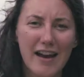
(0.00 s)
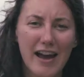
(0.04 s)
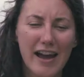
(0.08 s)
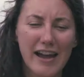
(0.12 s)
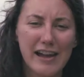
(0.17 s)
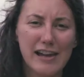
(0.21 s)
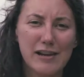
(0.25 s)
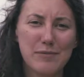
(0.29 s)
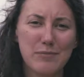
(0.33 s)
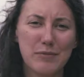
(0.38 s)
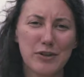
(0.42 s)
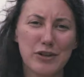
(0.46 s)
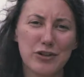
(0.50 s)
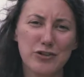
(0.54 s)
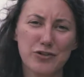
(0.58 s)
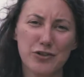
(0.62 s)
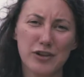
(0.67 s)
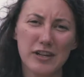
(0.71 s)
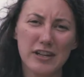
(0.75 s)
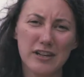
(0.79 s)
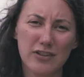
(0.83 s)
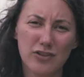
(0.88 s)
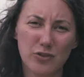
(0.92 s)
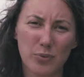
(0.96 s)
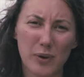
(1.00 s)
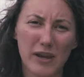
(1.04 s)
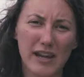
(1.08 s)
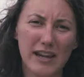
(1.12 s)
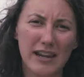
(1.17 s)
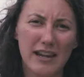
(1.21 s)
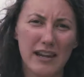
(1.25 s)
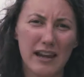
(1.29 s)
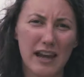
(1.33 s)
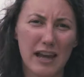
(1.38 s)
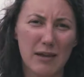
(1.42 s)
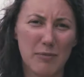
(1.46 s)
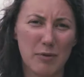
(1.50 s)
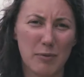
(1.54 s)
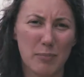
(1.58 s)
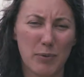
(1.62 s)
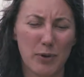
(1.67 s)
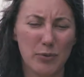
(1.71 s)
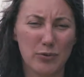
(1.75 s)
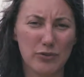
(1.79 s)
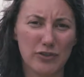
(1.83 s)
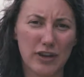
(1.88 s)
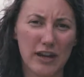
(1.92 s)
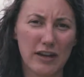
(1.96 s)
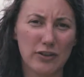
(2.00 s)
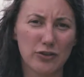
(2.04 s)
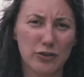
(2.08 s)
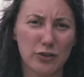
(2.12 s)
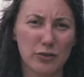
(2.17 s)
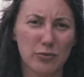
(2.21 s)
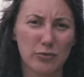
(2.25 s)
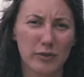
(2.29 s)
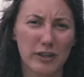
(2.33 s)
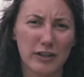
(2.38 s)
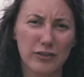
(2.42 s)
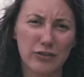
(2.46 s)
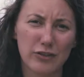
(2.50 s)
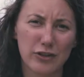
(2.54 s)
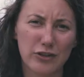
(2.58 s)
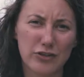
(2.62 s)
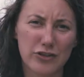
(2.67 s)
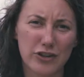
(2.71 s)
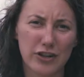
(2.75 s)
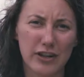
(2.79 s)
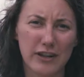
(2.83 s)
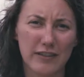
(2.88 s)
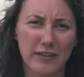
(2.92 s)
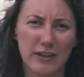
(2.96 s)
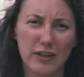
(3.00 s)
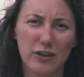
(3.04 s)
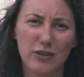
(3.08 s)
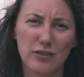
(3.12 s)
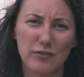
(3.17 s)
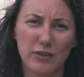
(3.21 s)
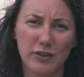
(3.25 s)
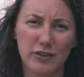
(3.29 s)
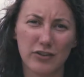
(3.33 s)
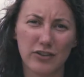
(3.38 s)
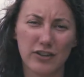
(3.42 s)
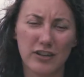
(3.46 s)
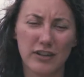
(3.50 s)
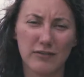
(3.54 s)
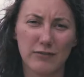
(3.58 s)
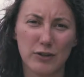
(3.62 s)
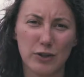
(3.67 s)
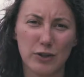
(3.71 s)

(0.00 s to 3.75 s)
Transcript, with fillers: I am Katrina Twing. I'm a postdoctoral researcher at the University of